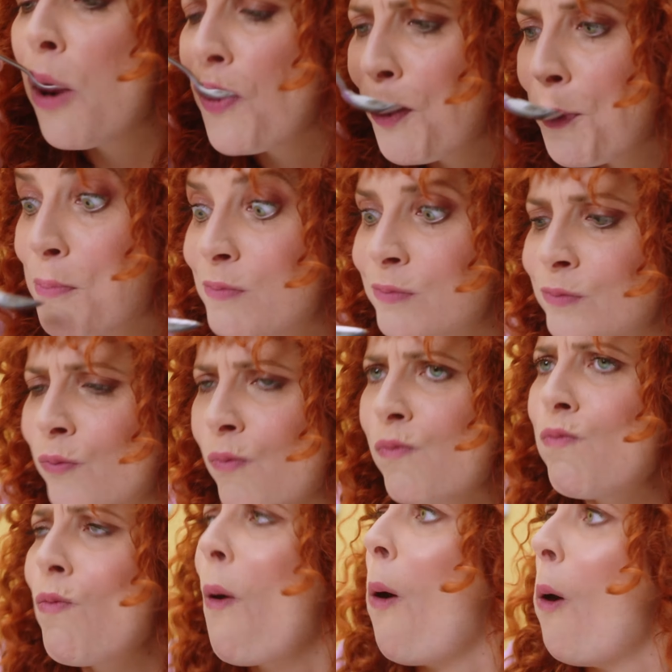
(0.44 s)
Mm.
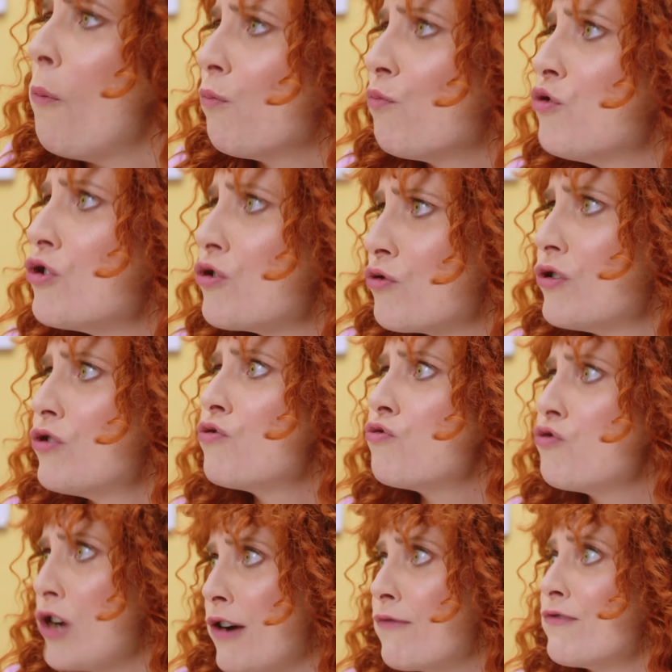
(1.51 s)
This is
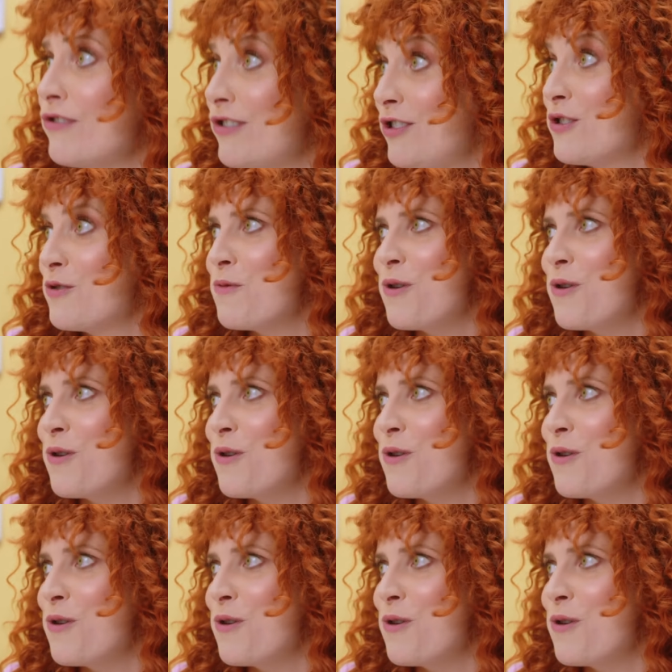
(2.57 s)
definitely the